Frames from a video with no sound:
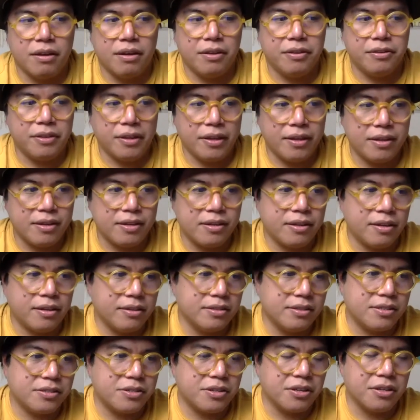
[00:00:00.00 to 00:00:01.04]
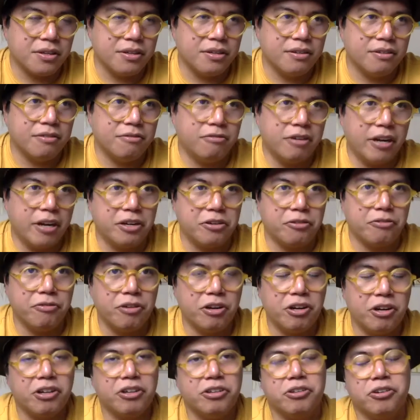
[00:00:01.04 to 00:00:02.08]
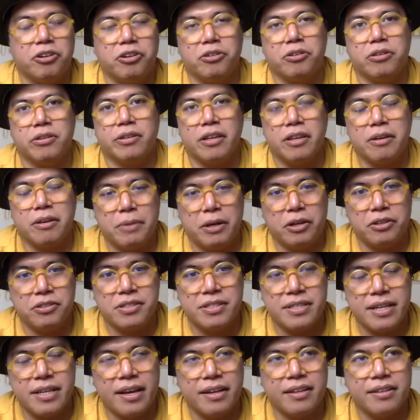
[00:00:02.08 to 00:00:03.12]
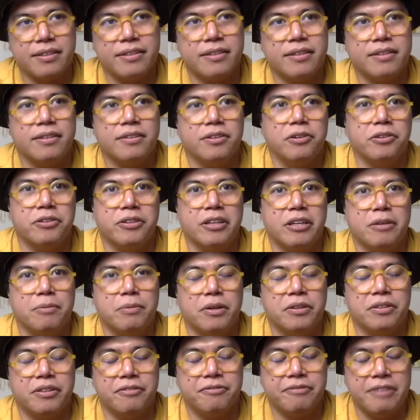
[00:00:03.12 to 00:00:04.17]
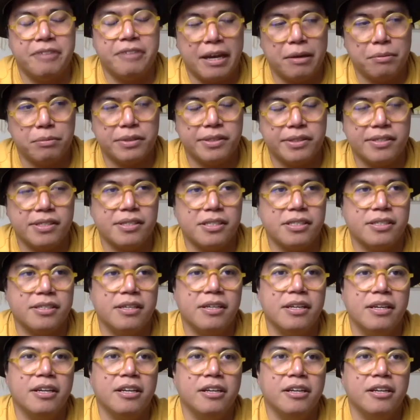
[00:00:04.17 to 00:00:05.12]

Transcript: think is right or wrong, or think about death, or think about the families,